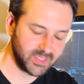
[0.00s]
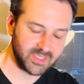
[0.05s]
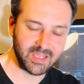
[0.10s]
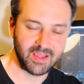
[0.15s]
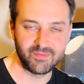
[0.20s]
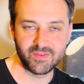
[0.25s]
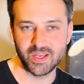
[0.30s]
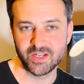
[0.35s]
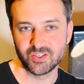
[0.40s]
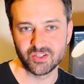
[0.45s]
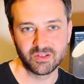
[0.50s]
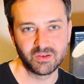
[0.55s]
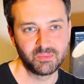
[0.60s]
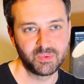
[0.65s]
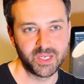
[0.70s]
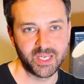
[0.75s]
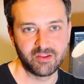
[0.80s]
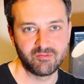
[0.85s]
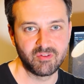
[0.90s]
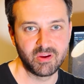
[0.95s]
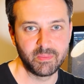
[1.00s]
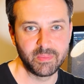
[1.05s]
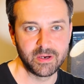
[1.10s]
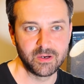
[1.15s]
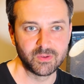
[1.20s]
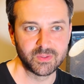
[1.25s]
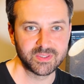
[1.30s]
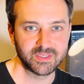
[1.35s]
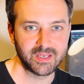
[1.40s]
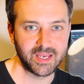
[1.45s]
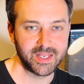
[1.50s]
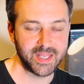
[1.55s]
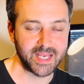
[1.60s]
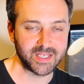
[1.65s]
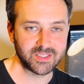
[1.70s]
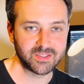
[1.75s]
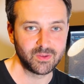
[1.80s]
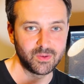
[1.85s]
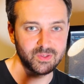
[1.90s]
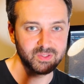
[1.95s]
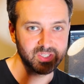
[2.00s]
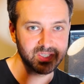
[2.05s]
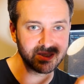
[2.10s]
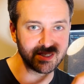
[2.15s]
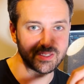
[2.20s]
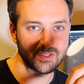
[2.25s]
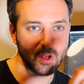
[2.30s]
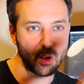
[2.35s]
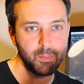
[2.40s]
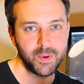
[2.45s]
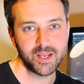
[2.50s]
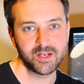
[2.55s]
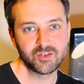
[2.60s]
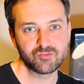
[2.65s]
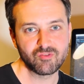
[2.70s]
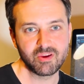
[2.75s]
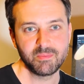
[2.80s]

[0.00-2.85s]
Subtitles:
just have the engine completely rebuilt. And that's not just a top end